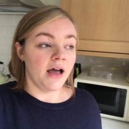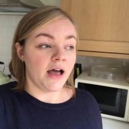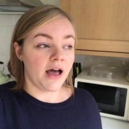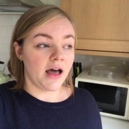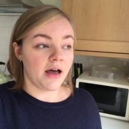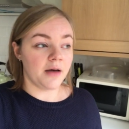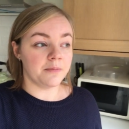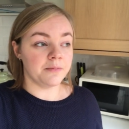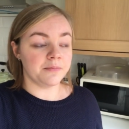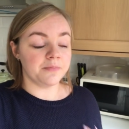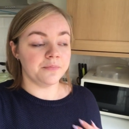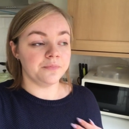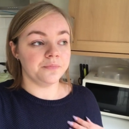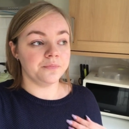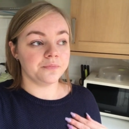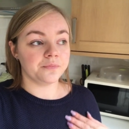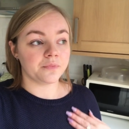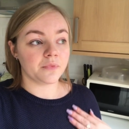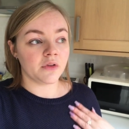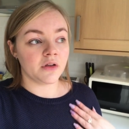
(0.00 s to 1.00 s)

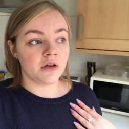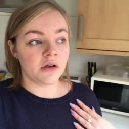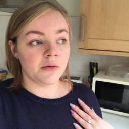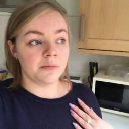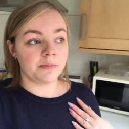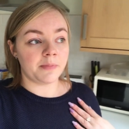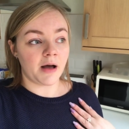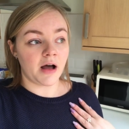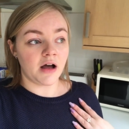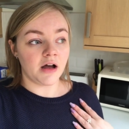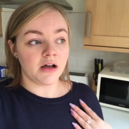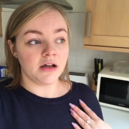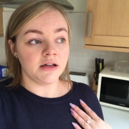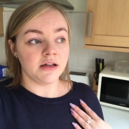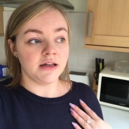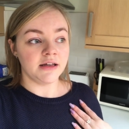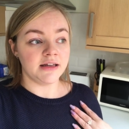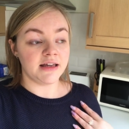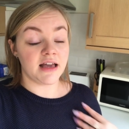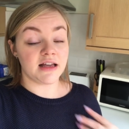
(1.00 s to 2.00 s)
But
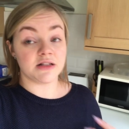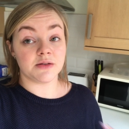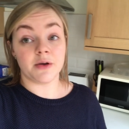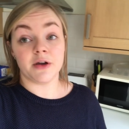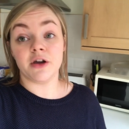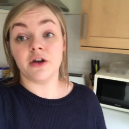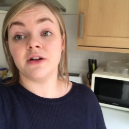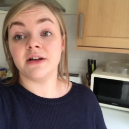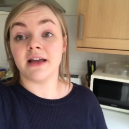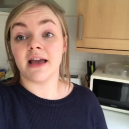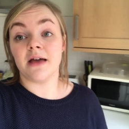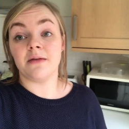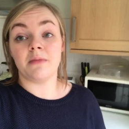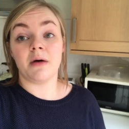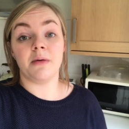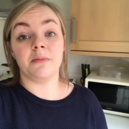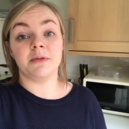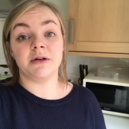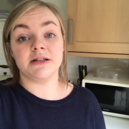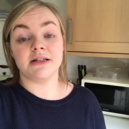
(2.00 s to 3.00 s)
yeah, so I couldn't get him
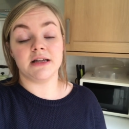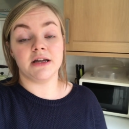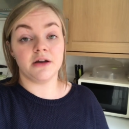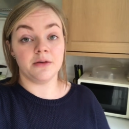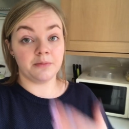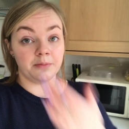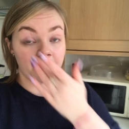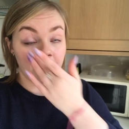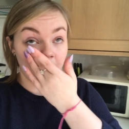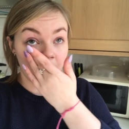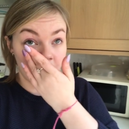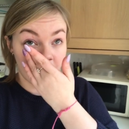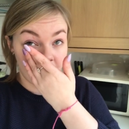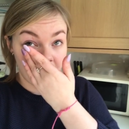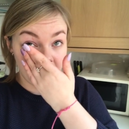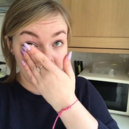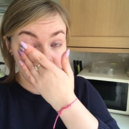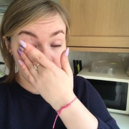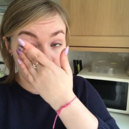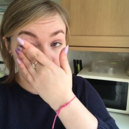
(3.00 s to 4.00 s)
up because he couldn't put
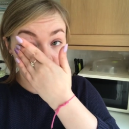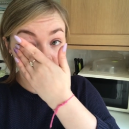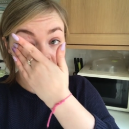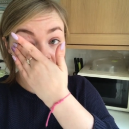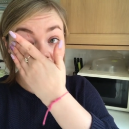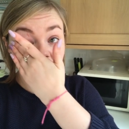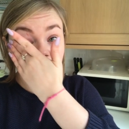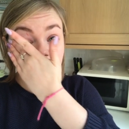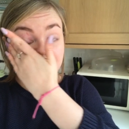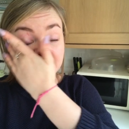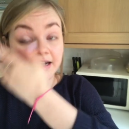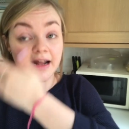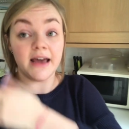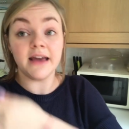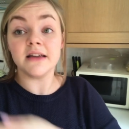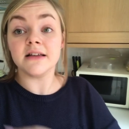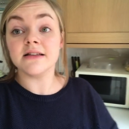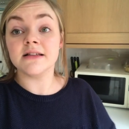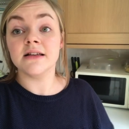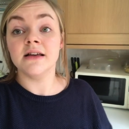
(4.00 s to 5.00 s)
weight properly on his
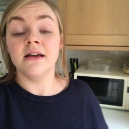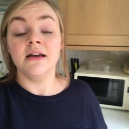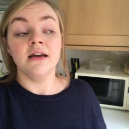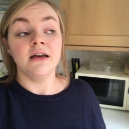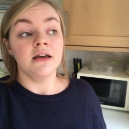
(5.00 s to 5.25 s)
legs.